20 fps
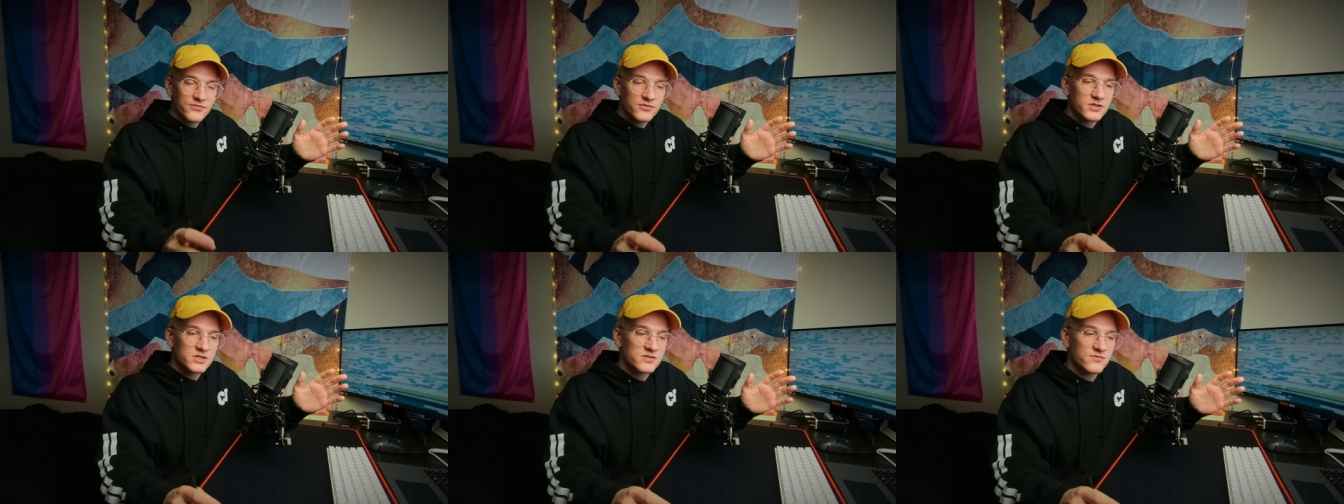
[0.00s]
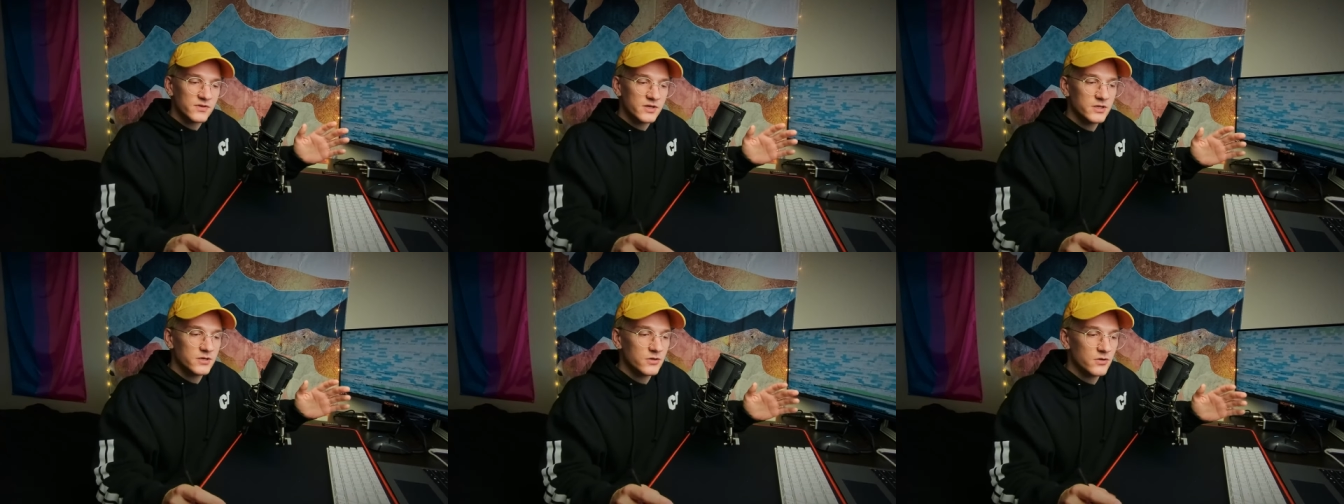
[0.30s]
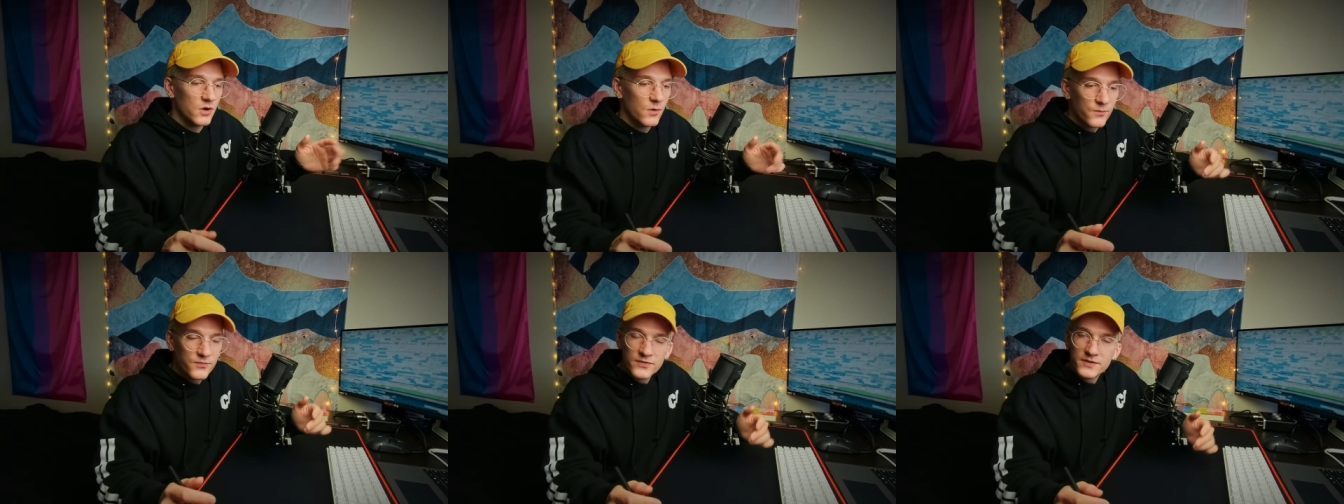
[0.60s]
for this
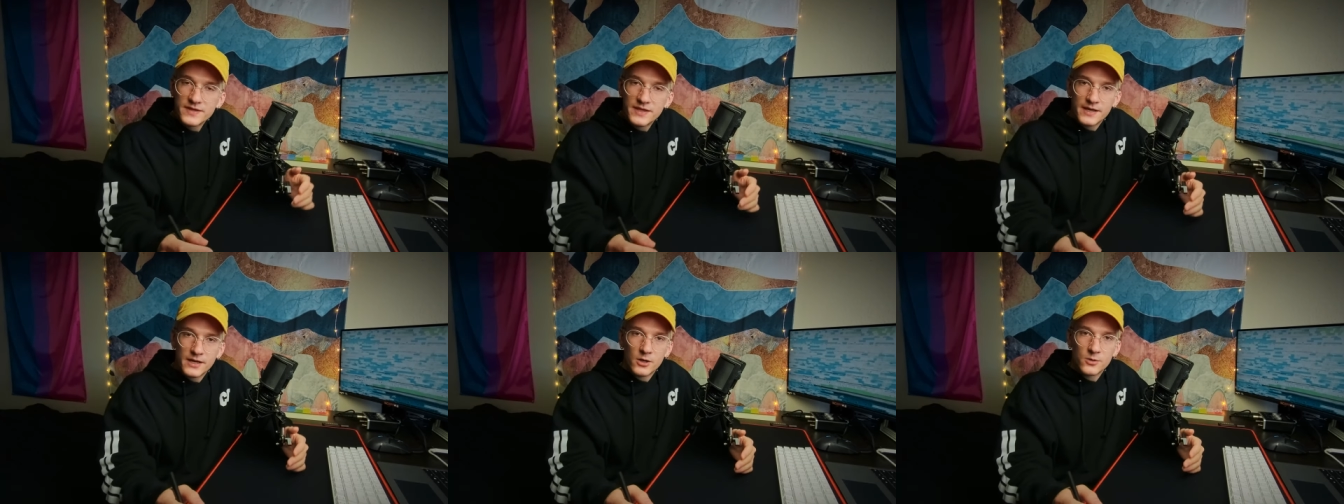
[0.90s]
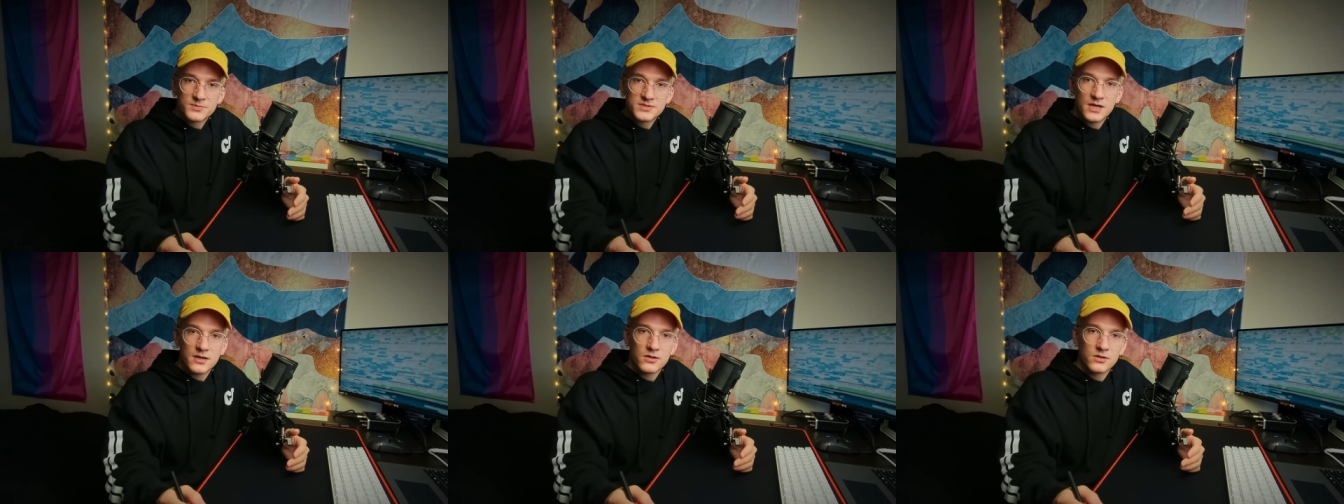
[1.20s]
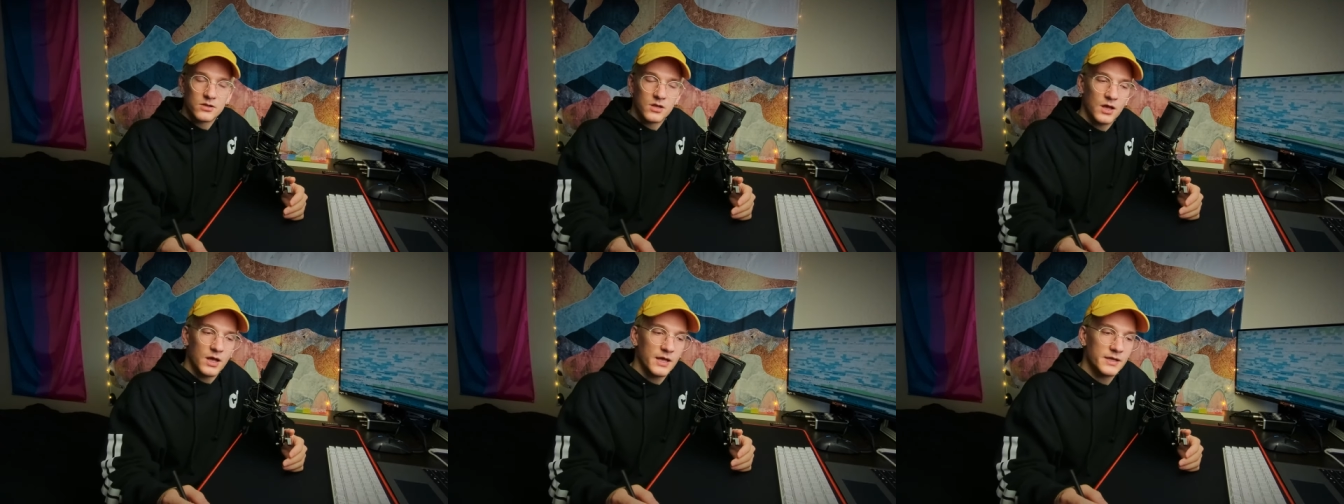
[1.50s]
video. Hopefully that helped out
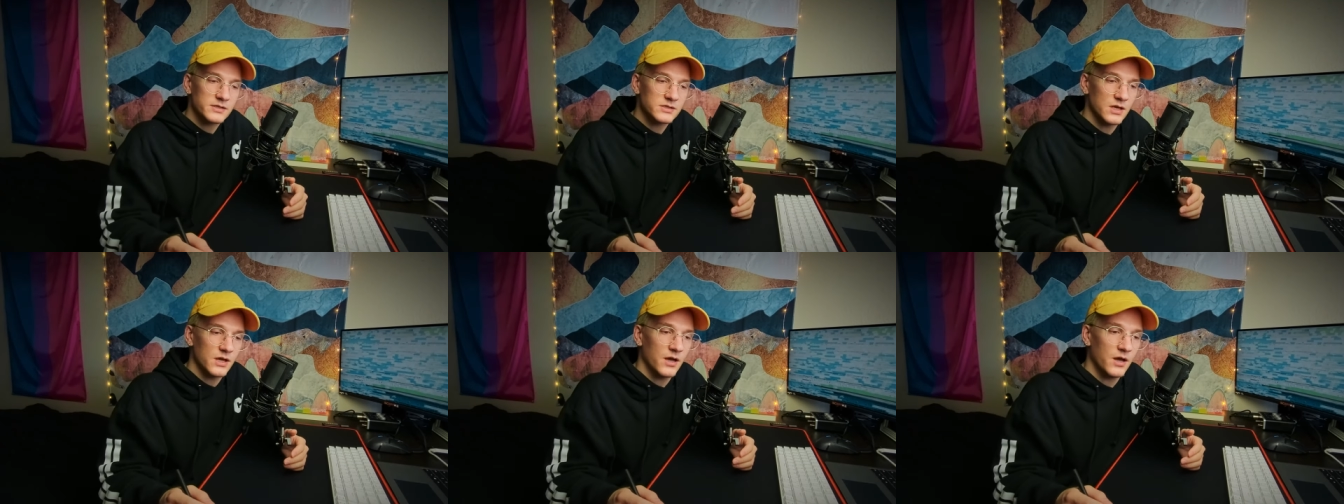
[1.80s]
a lot.